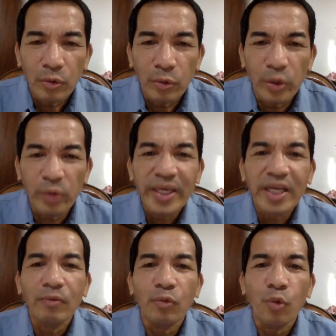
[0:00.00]
we
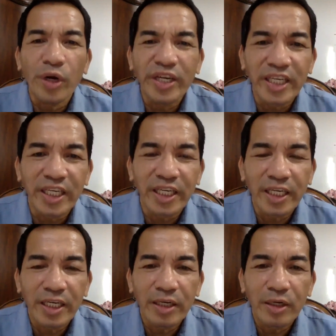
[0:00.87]
become worthy.
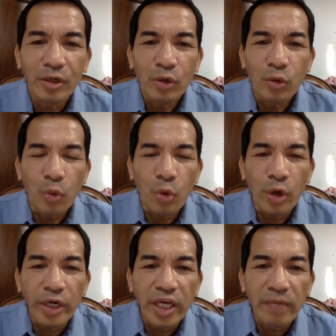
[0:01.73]

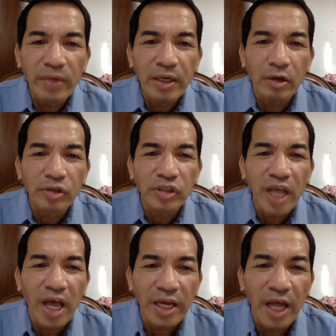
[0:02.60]
Worthy because
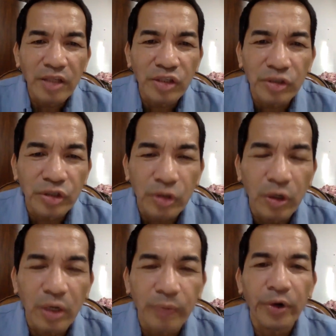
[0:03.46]
God answers
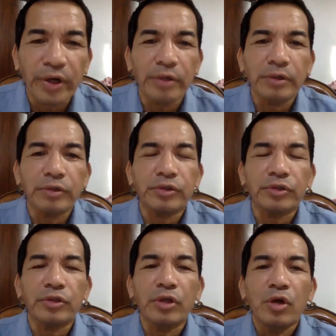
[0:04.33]
all our prayers.
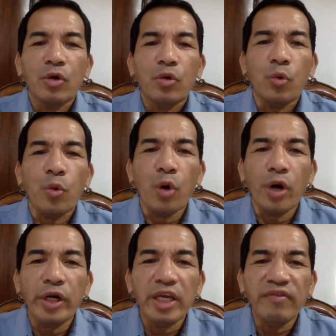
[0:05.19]

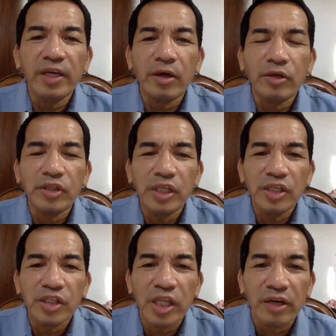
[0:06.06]
Worthy because He
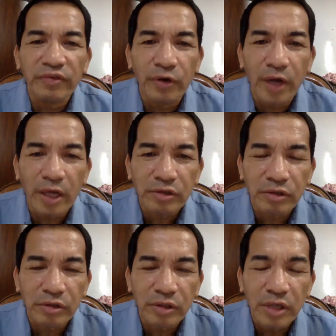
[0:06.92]
is there for
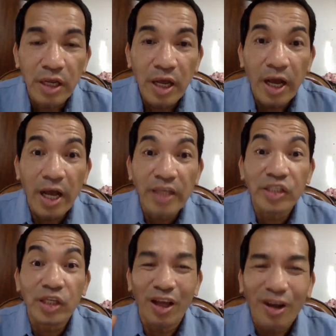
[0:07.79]
us.
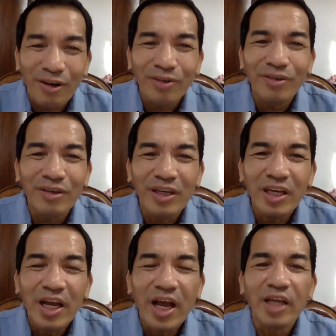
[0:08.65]
As long
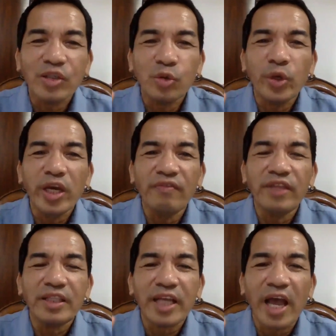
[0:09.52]
as we have
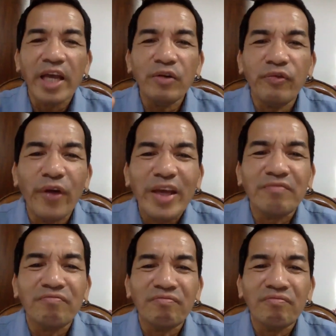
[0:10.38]
that kind of
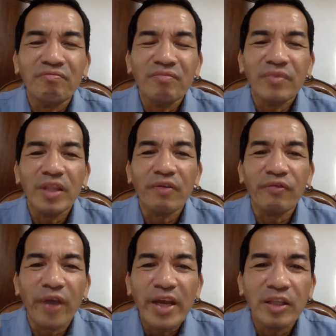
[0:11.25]
faith, the
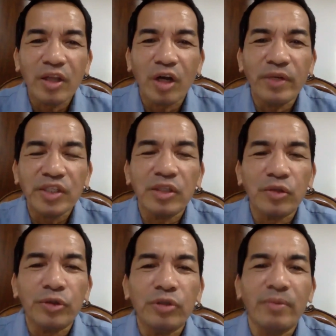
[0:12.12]
faith of the
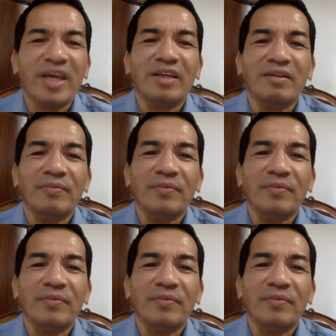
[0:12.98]
centurion man,